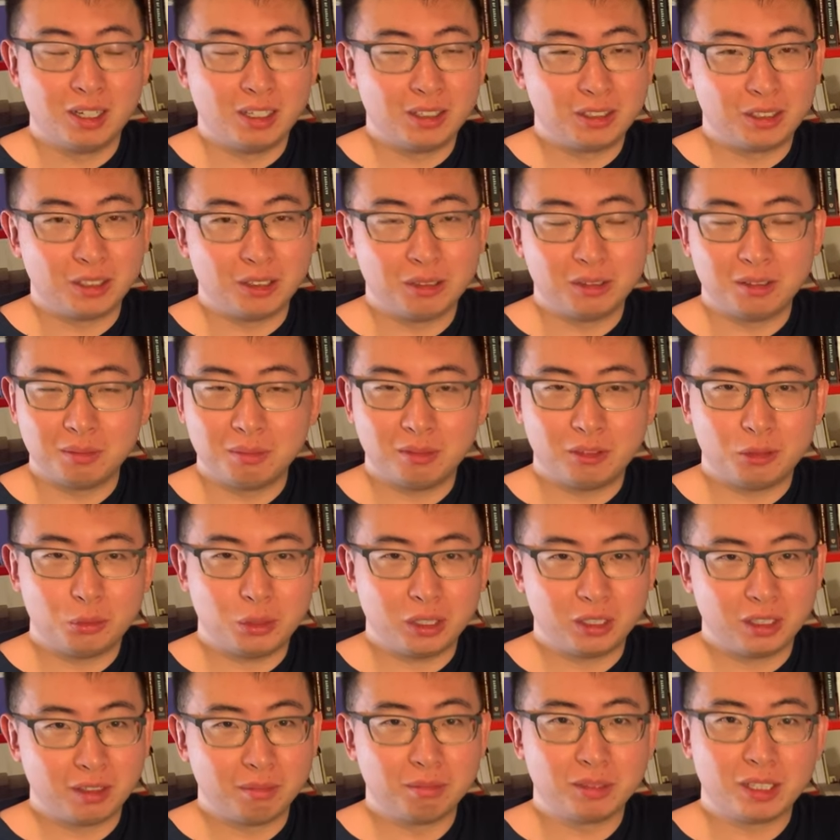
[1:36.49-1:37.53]
So
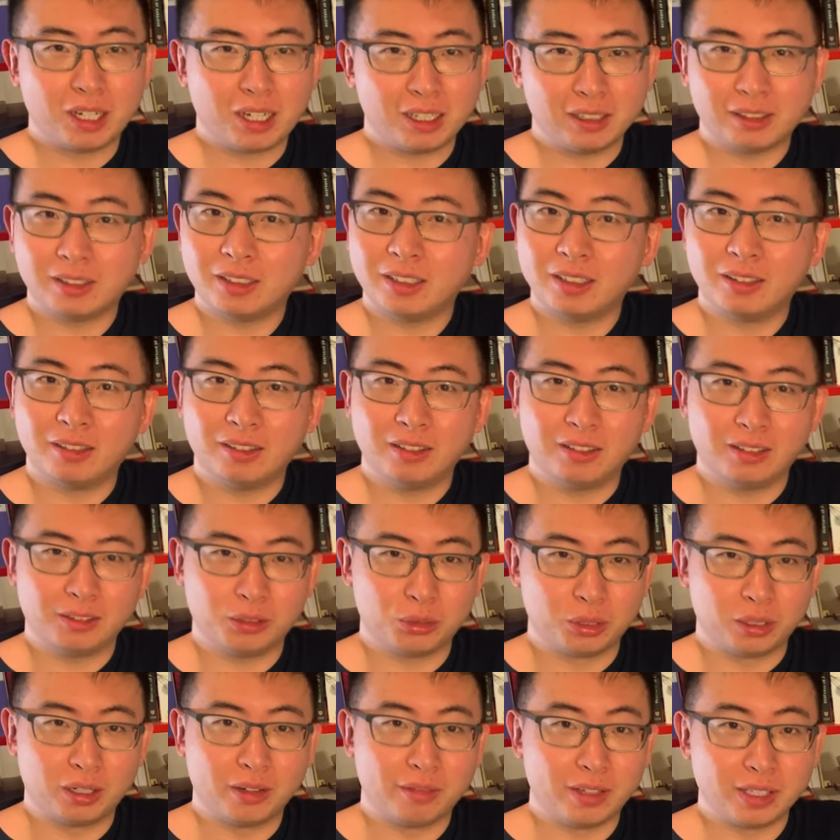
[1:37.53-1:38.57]
William Daw did
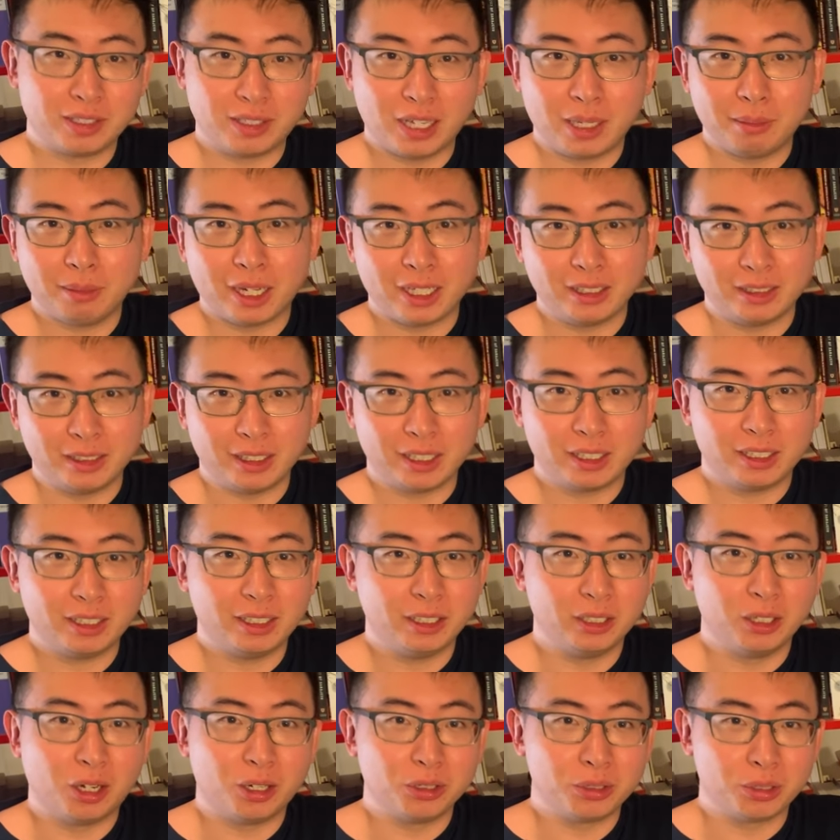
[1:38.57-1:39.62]
sort of the same idea.
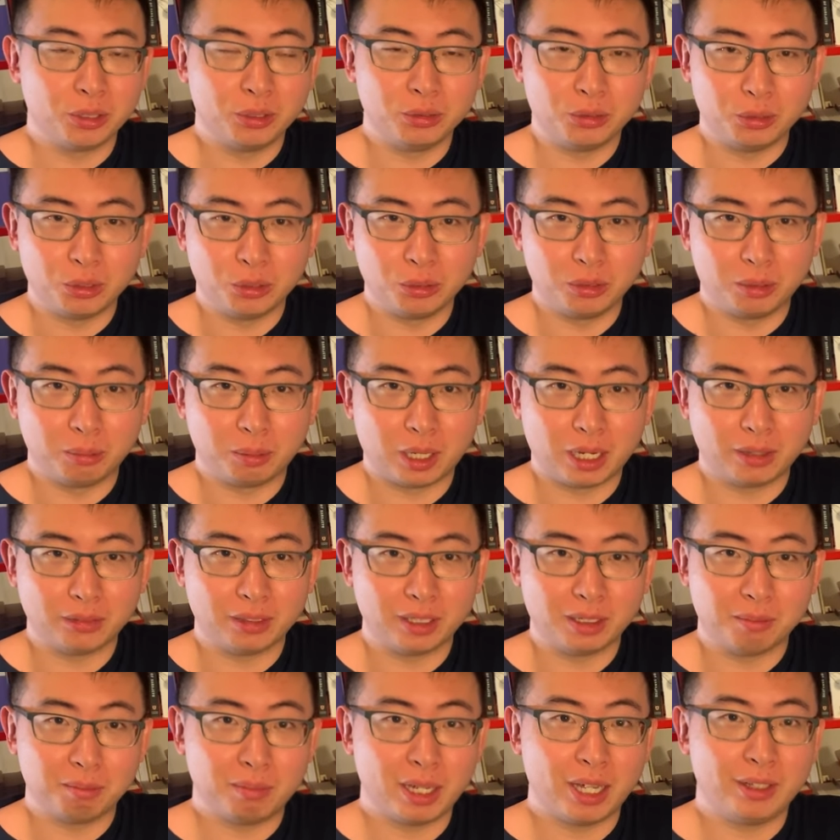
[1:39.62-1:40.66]
He also knew about
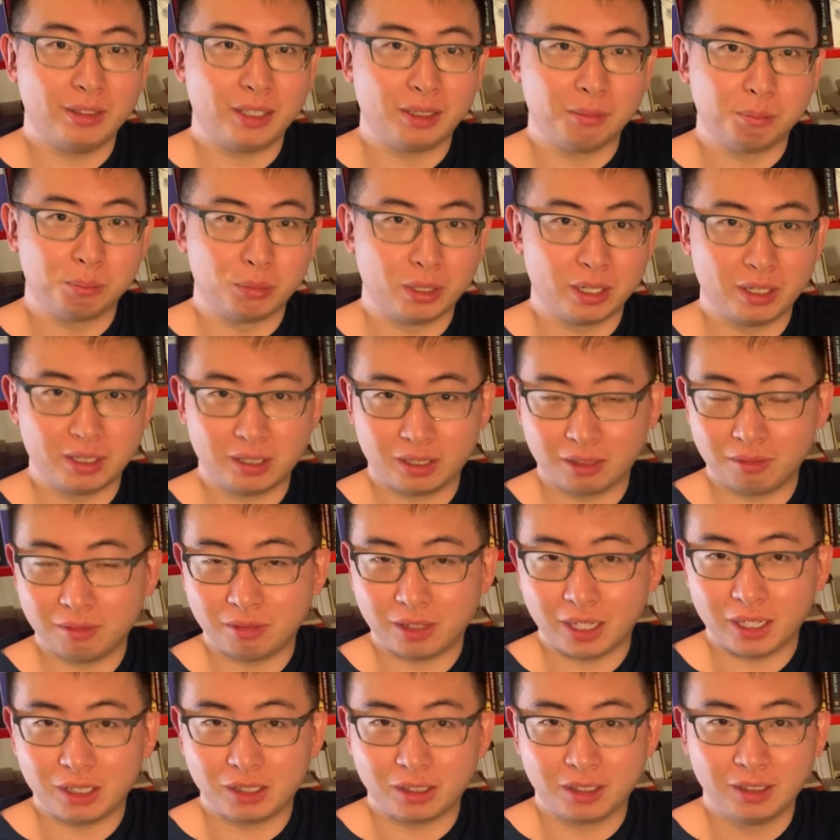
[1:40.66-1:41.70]
the impending British
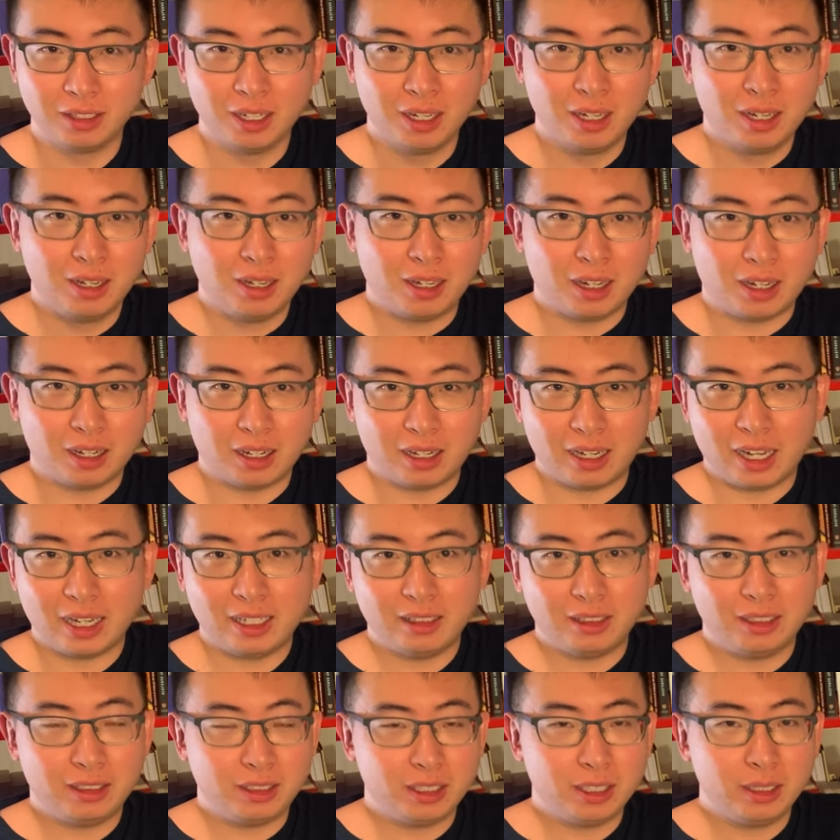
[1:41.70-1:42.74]
invasion, uh,
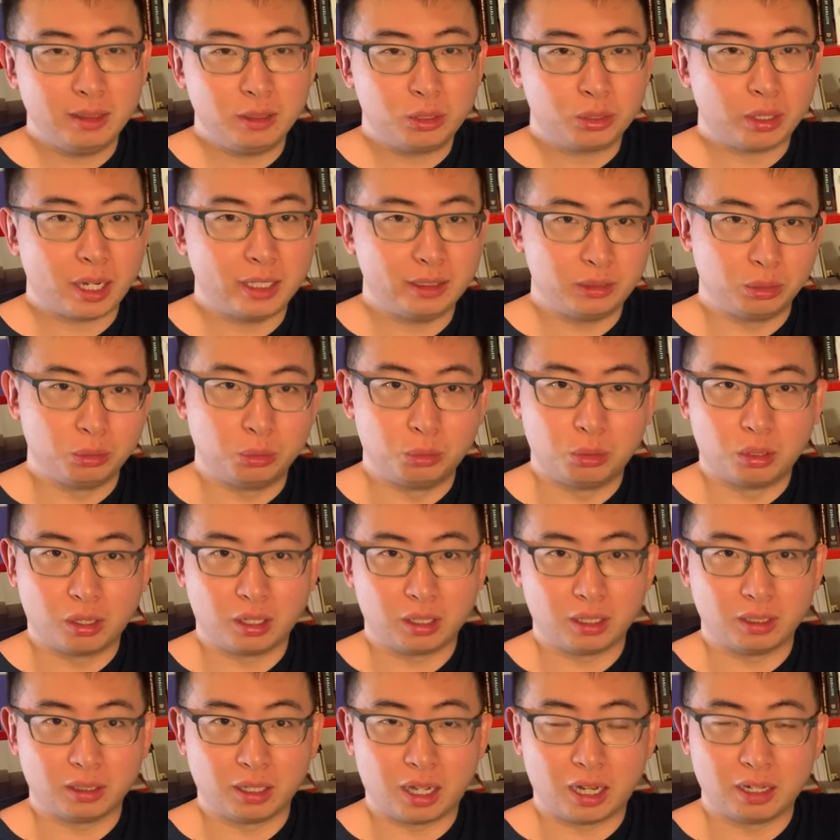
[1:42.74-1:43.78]
and then he tried to
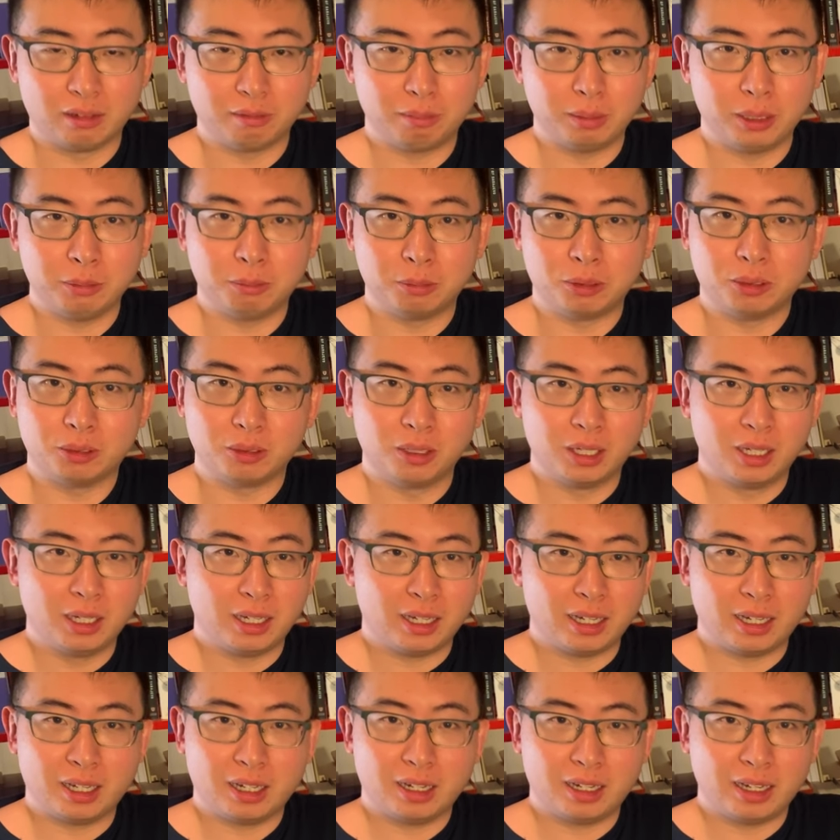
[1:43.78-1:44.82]
warn a lot of people.
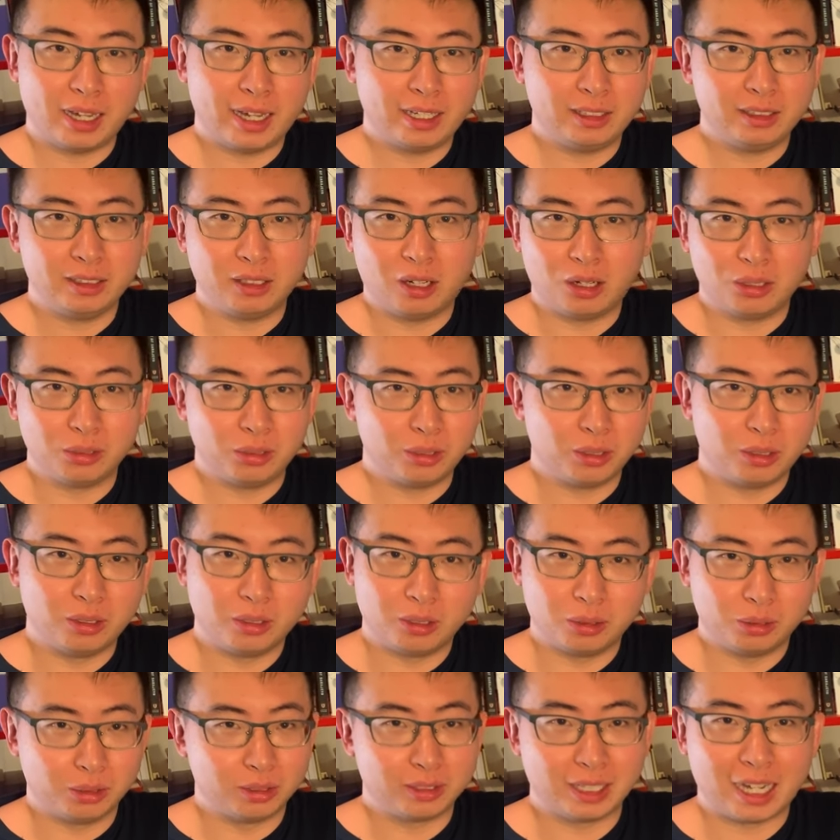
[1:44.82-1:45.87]
Uh, and also,
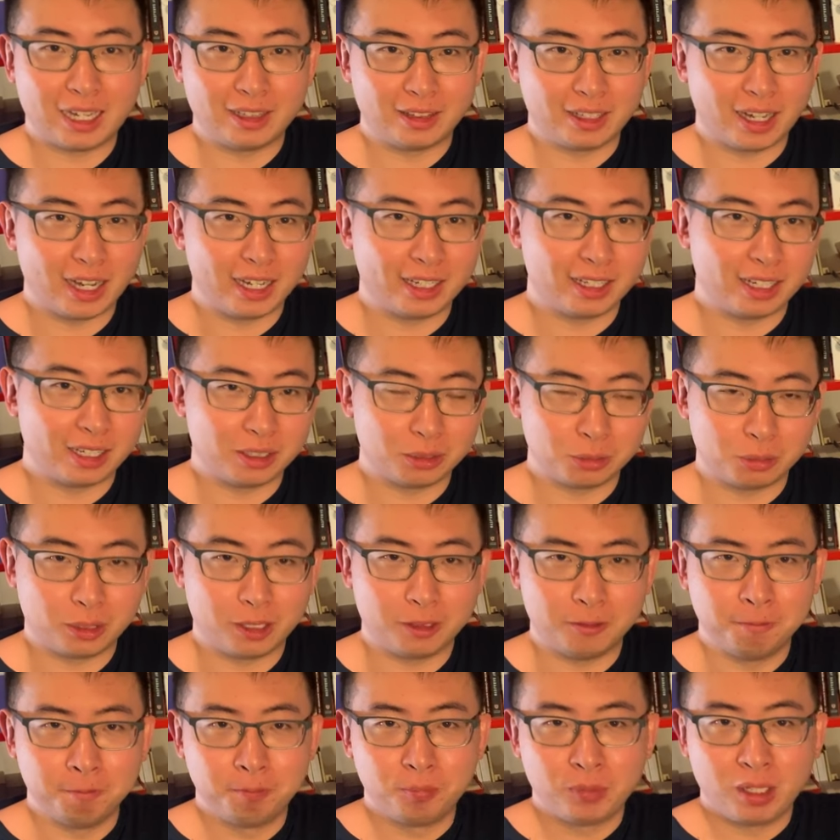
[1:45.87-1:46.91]
it was at night as
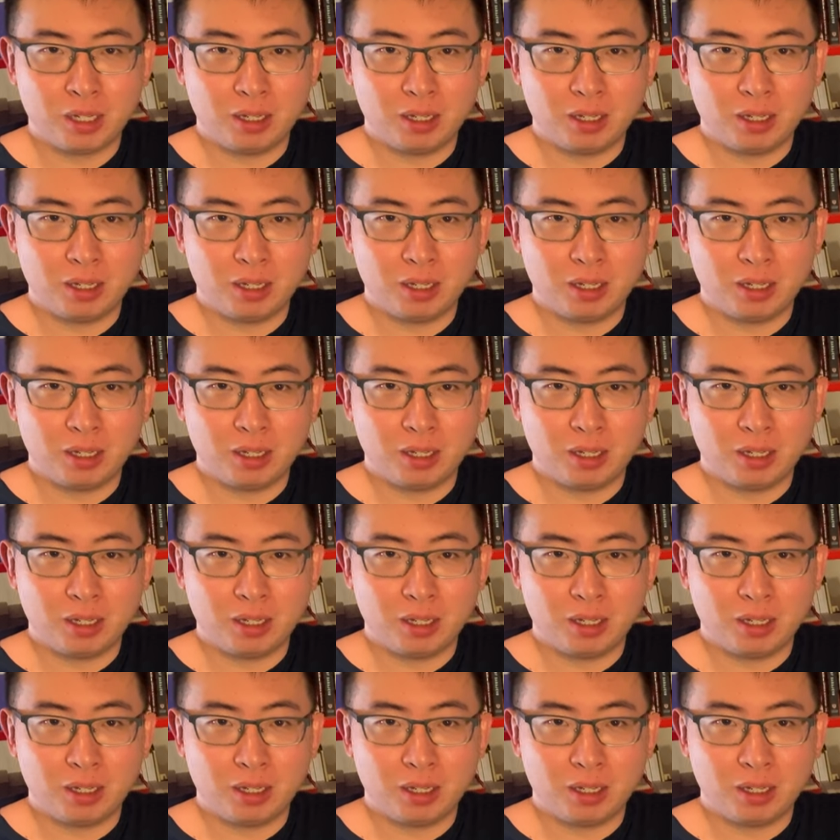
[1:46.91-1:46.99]
well.